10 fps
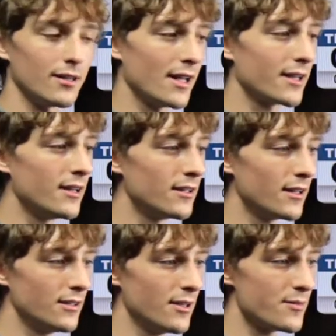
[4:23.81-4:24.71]
like
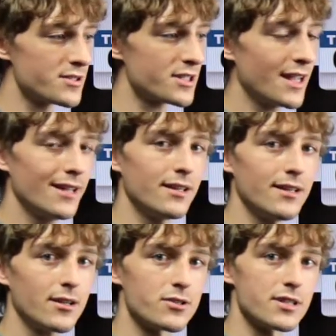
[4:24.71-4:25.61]
alums Kayli
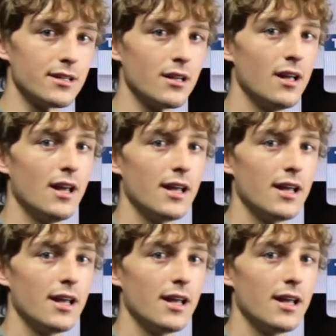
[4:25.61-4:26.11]
Nicholson,